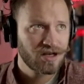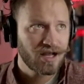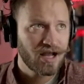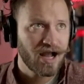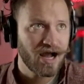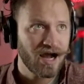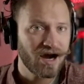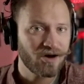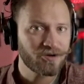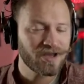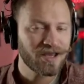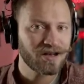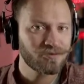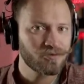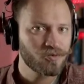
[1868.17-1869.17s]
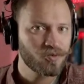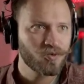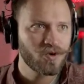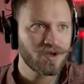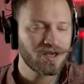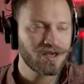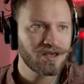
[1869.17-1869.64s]
How can
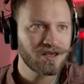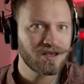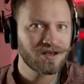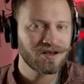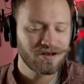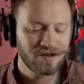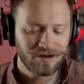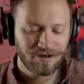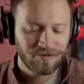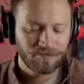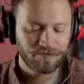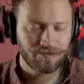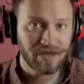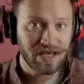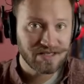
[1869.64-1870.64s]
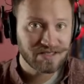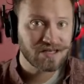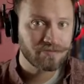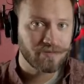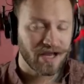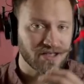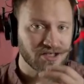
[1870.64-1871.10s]
we mix
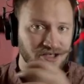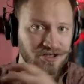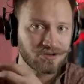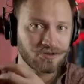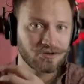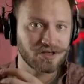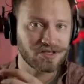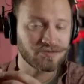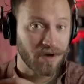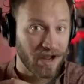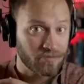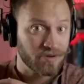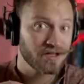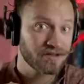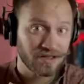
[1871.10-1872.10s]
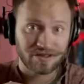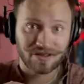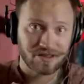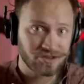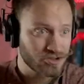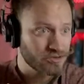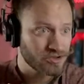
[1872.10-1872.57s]
and match into this pipeline that
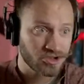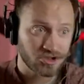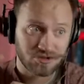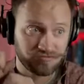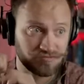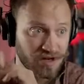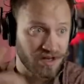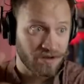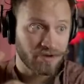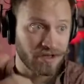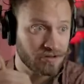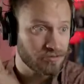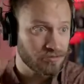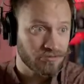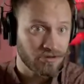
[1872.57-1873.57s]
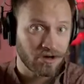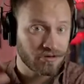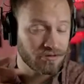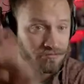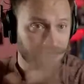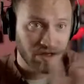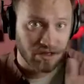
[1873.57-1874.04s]
needs to just leave it
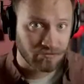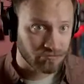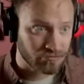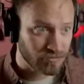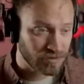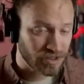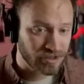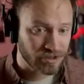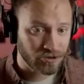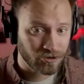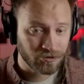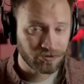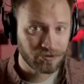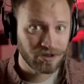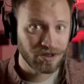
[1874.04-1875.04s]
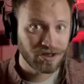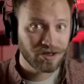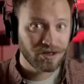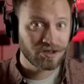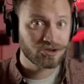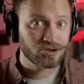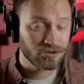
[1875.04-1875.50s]
run and let it go
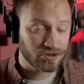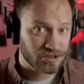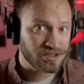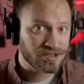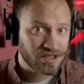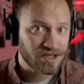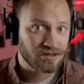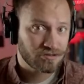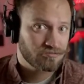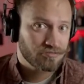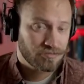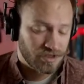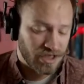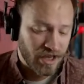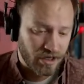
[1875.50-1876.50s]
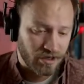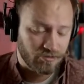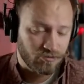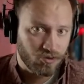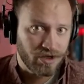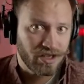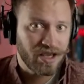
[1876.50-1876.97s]
to the test that, yeah,
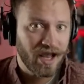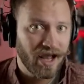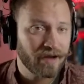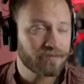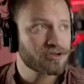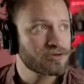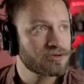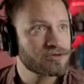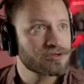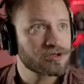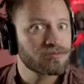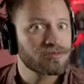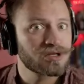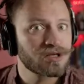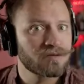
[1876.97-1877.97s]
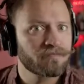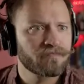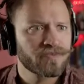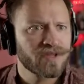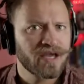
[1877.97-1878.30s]
we have to do something.